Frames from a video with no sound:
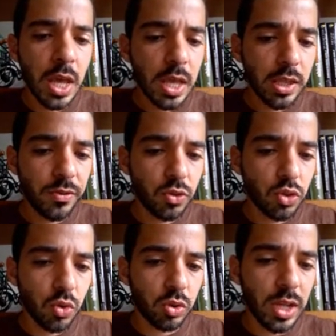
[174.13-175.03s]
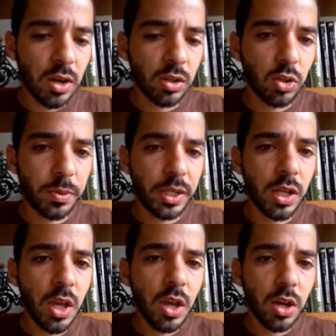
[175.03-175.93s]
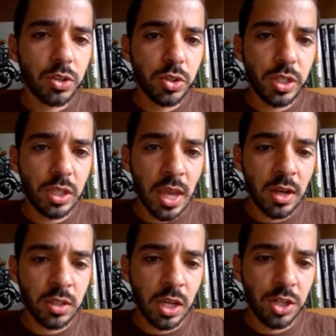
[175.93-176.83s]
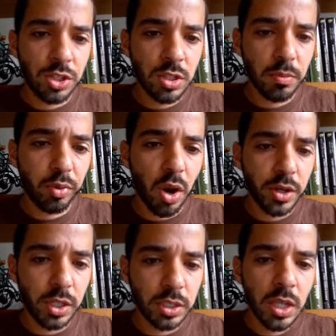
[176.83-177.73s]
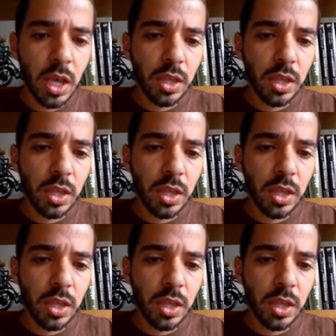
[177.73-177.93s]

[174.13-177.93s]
And then if you scroll down a little bit, underneath annotations and projects,